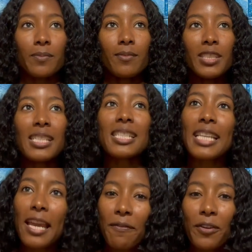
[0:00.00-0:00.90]

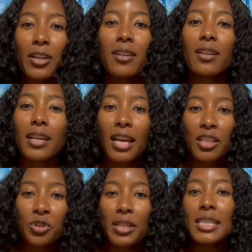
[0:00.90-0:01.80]
safer in
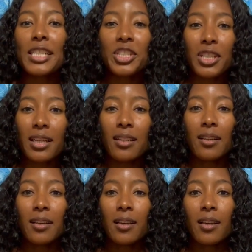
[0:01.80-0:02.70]
transition.
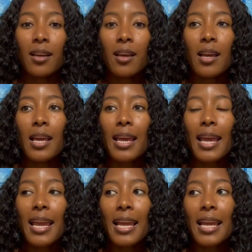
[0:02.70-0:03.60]

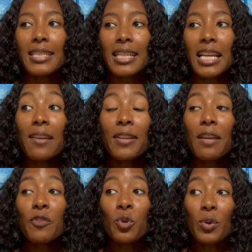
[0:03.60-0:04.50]
And even
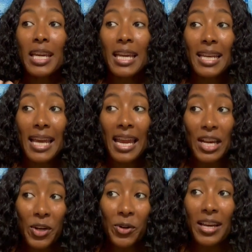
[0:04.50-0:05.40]
if you can't
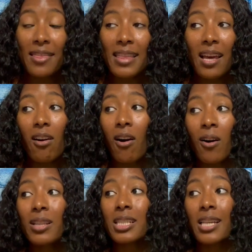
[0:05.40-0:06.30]
anchor in that
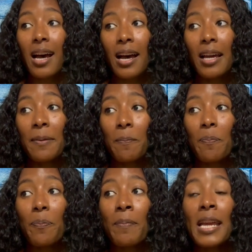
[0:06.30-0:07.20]
all the time,
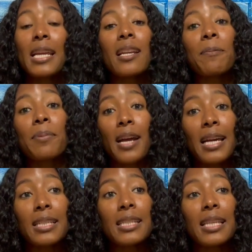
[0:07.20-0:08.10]
make it a
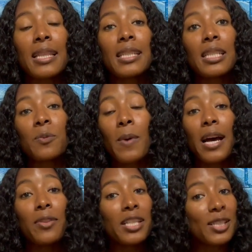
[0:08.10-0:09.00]
practice. And this is
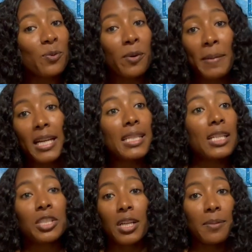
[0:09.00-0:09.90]
where
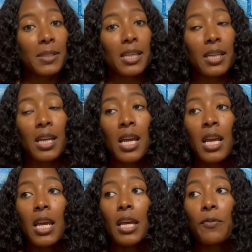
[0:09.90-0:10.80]
meditation comes in.
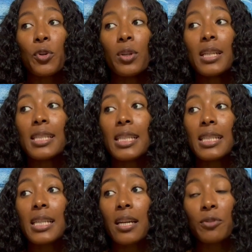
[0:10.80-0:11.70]
If you're in a
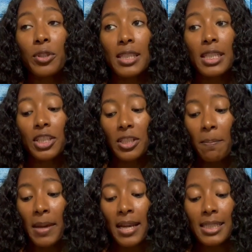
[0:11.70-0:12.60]
season of
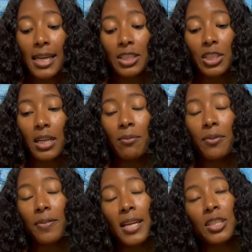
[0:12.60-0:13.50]
transition, meditation and
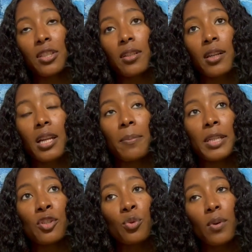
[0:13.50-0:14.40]
reflection are going to be
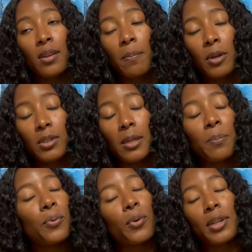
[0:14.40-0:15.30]
two of the most
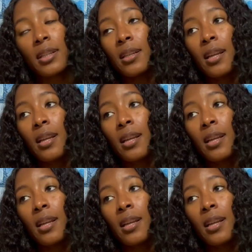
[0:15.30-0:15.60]
important